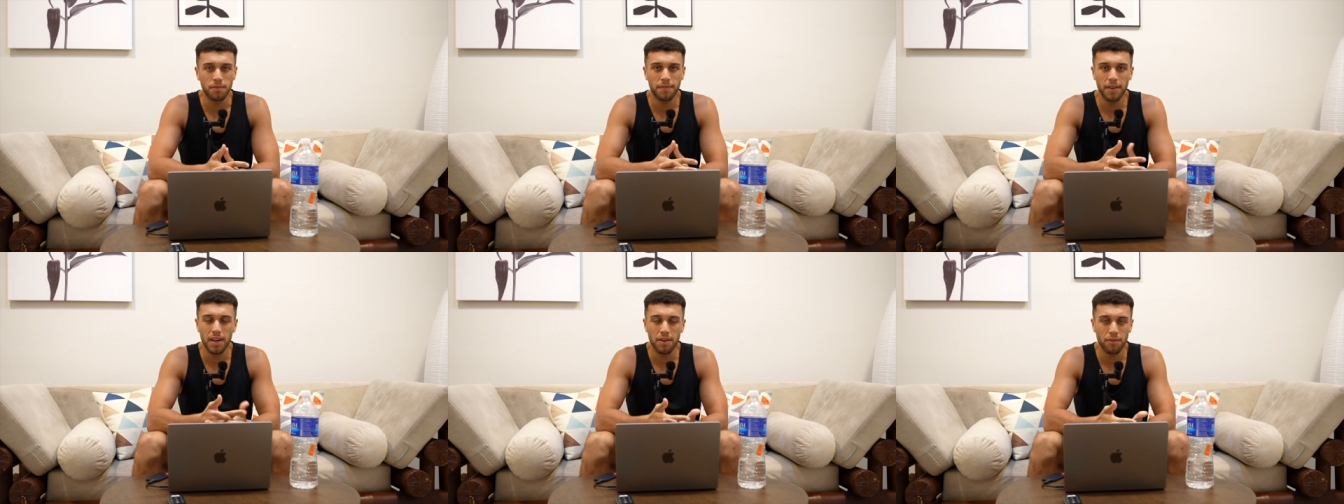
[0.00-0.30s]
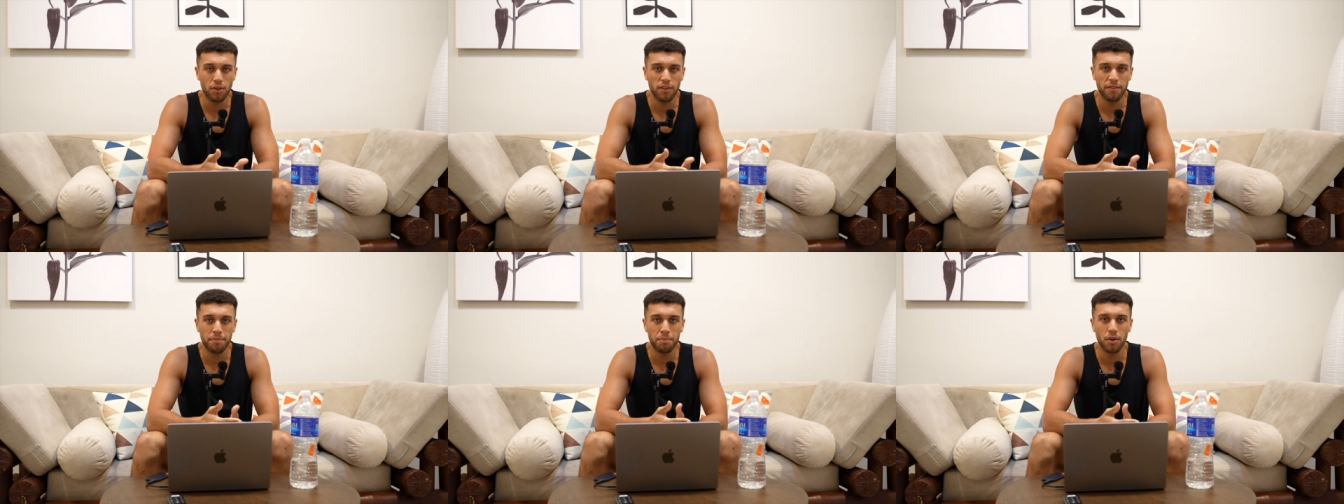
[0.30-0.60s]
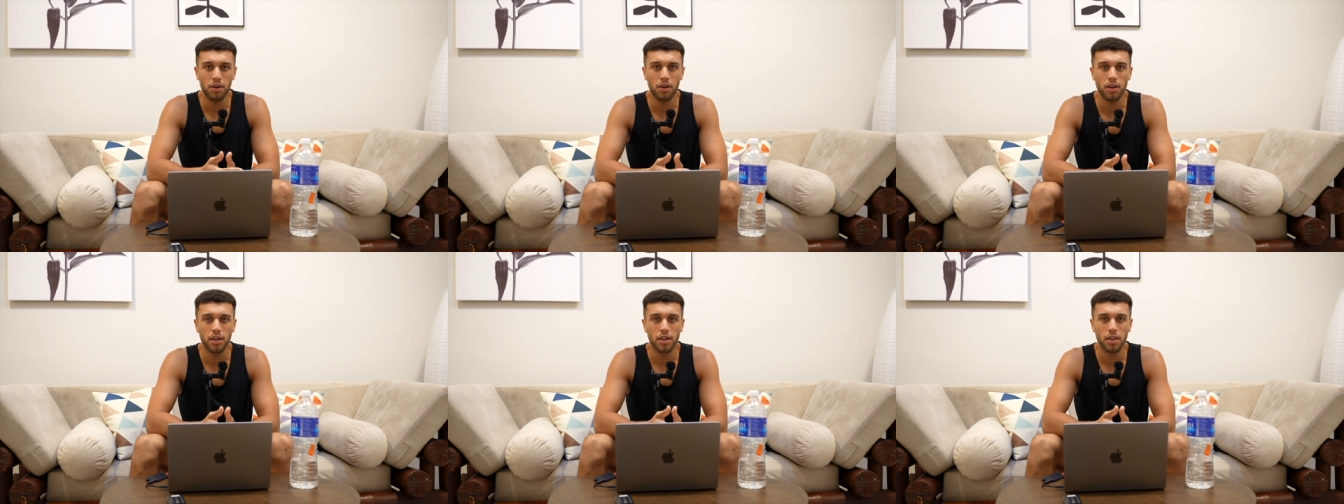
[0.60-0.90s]
Fair enough,
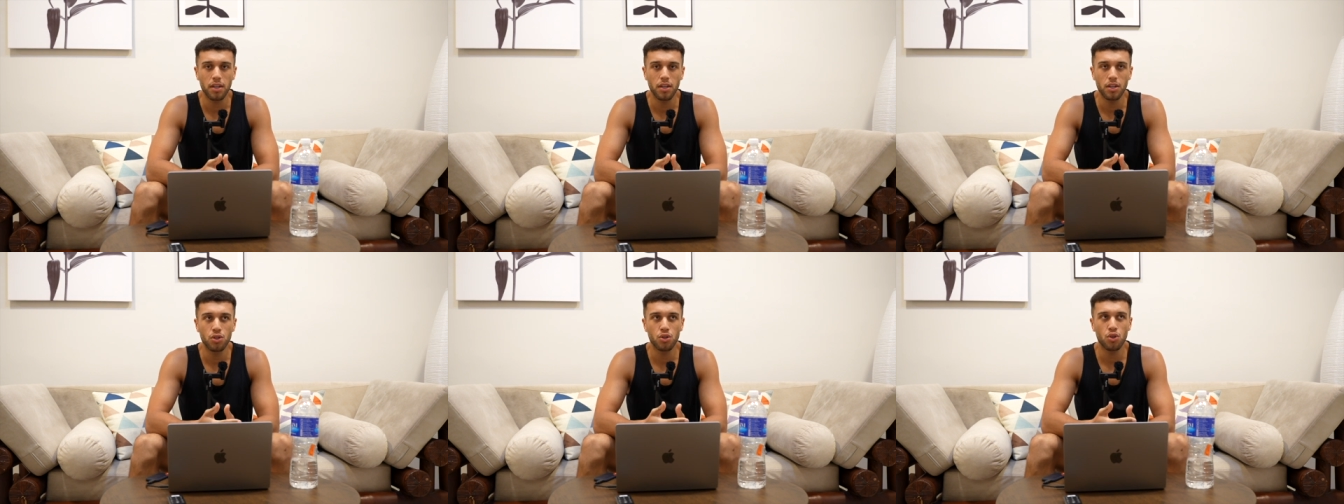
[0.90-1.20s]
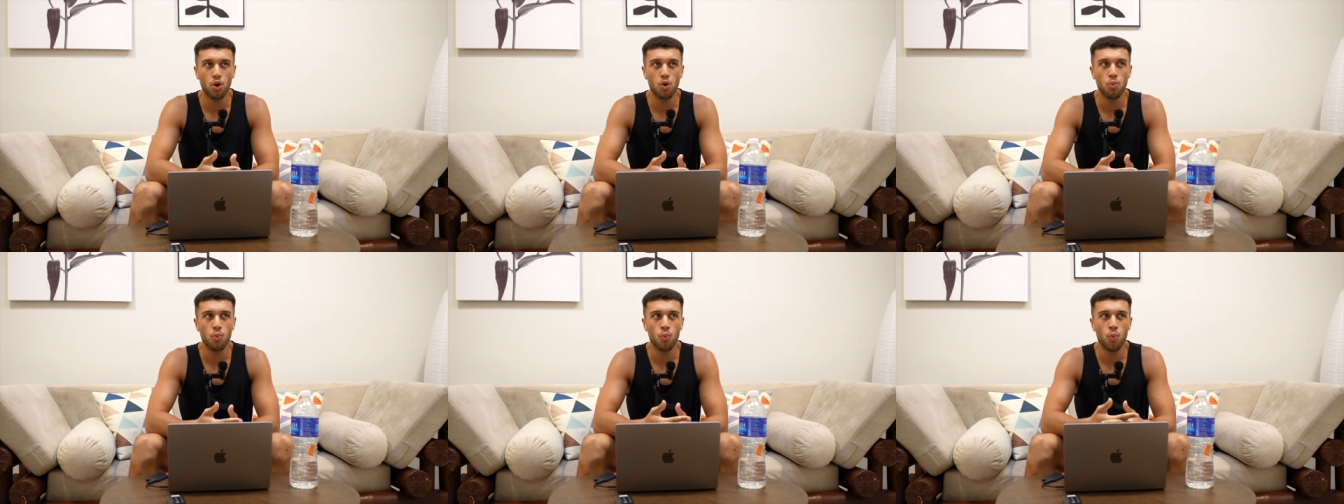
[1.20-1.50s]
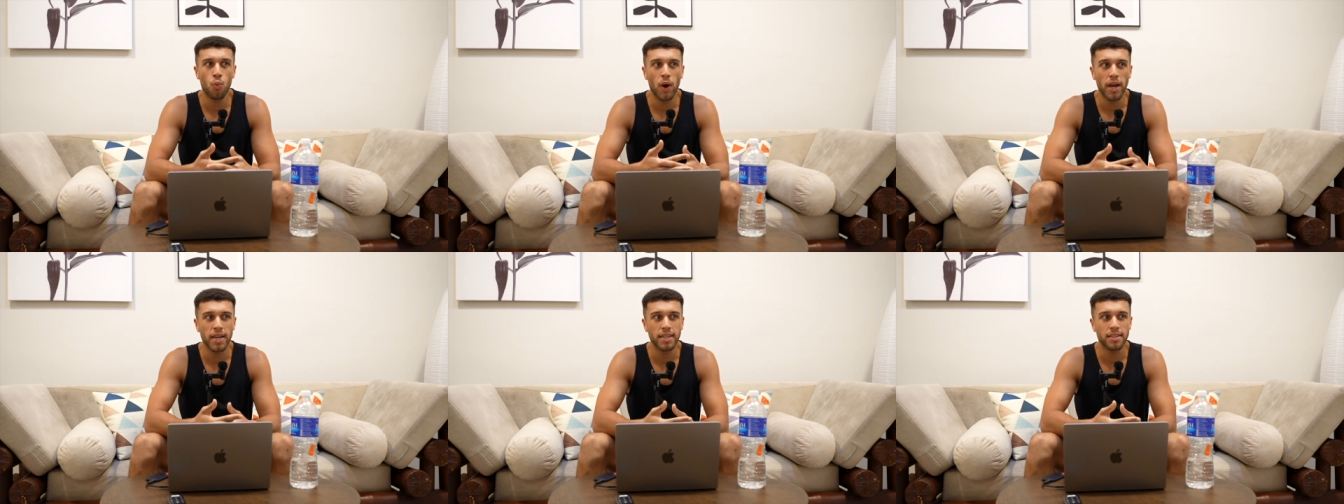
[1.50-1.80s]
but like,
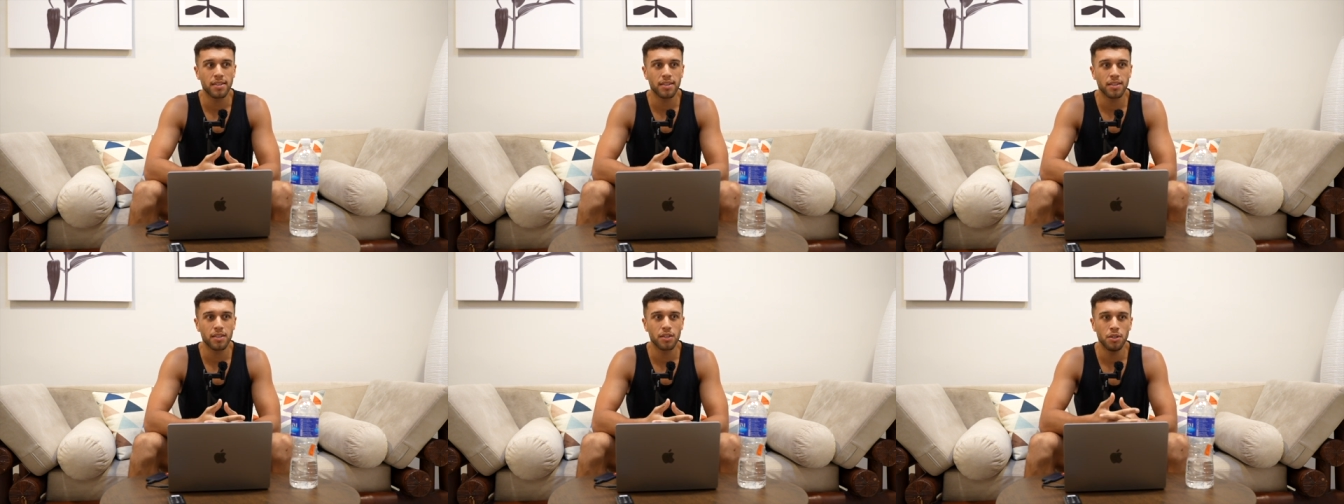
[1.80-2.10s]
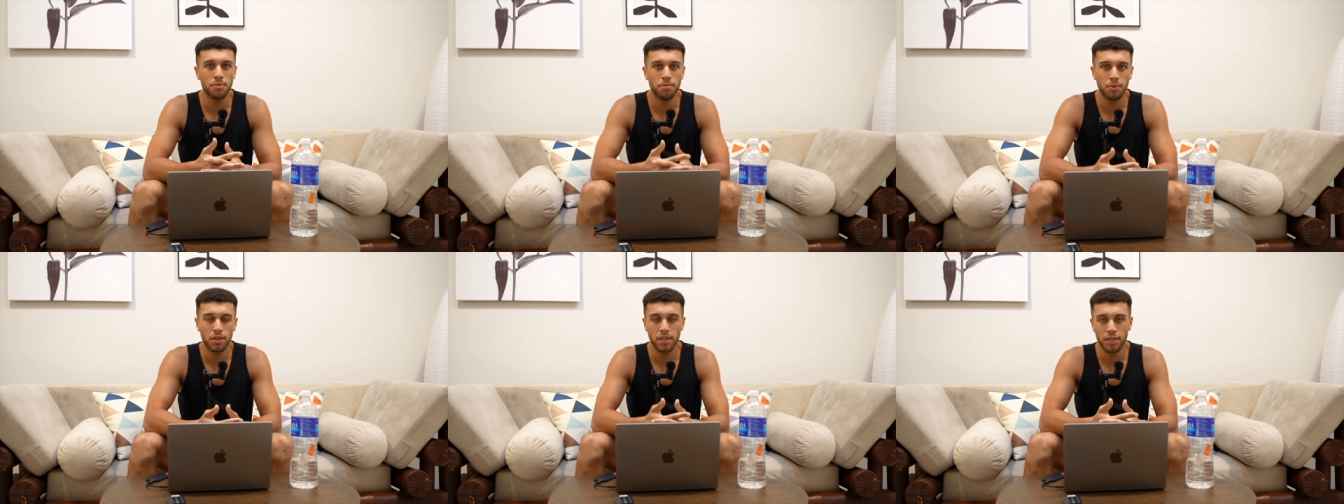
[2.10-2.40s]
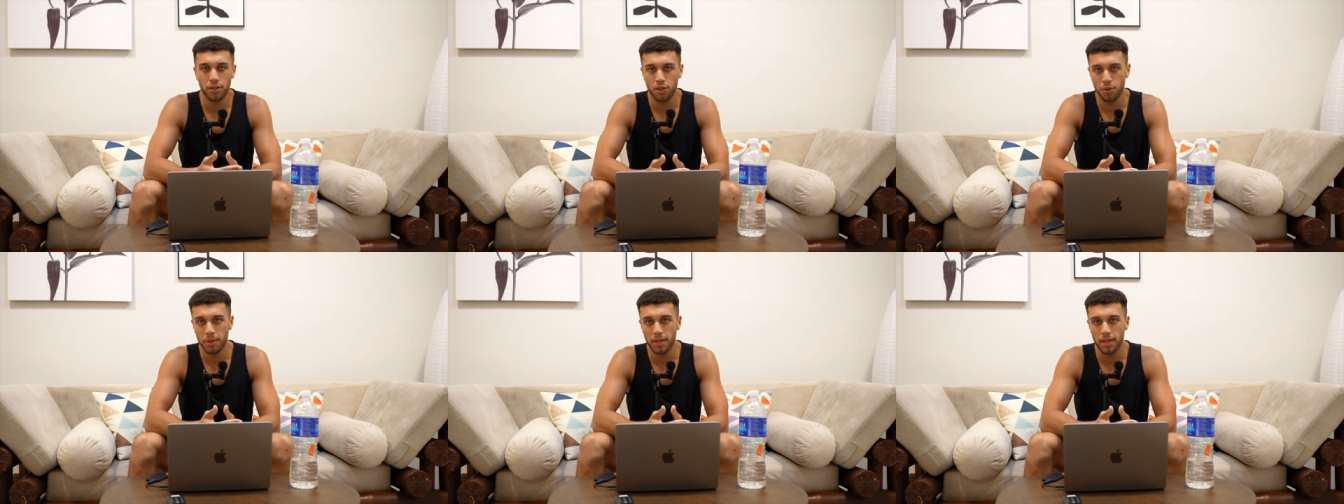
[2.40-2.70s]
don't waste your money
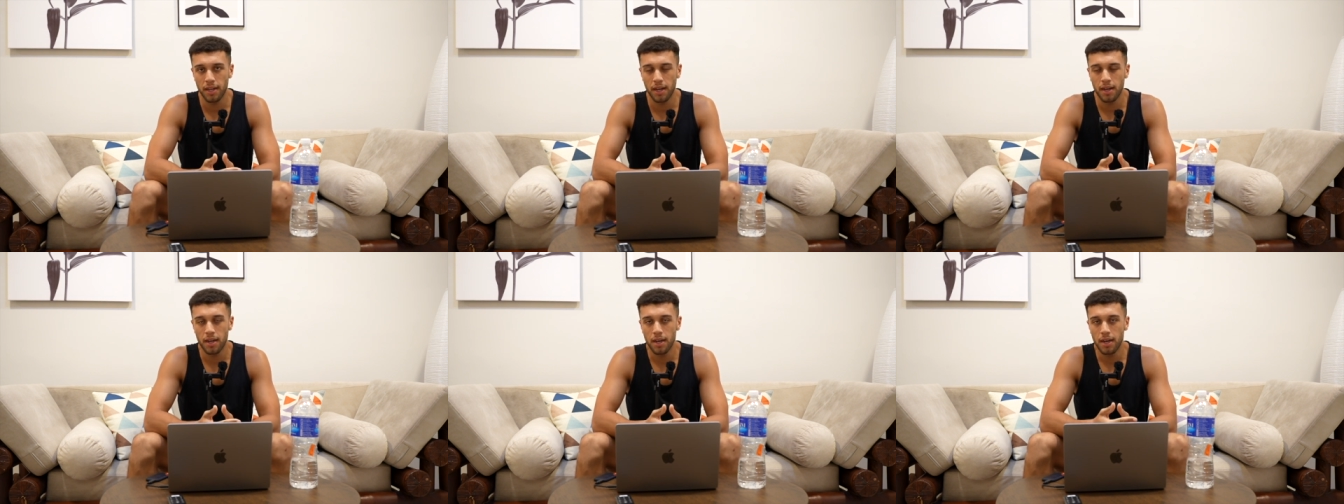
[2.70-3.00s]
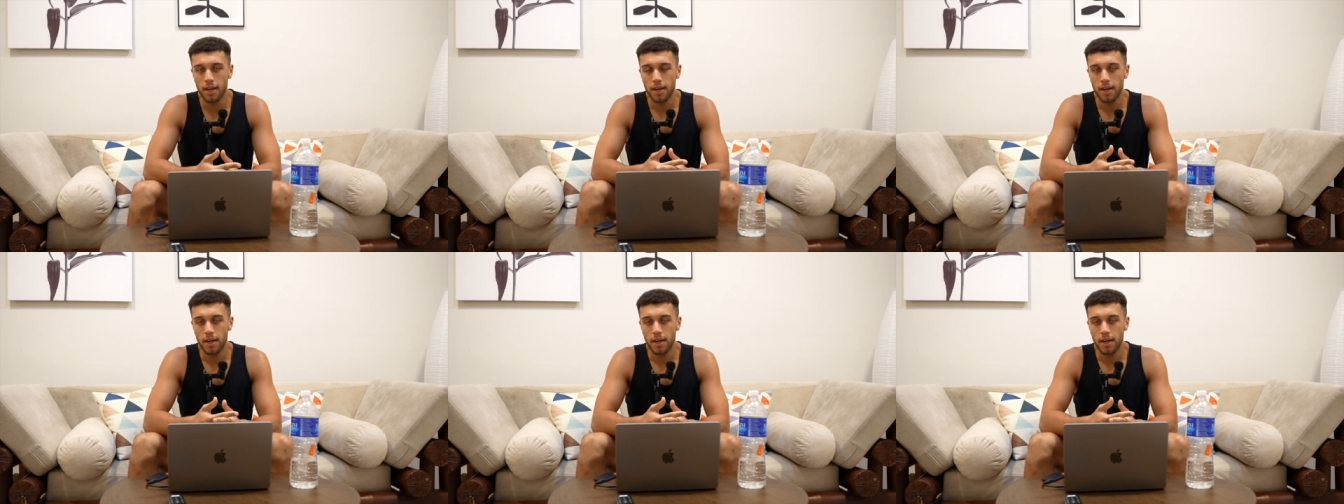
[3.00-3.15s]
doing that.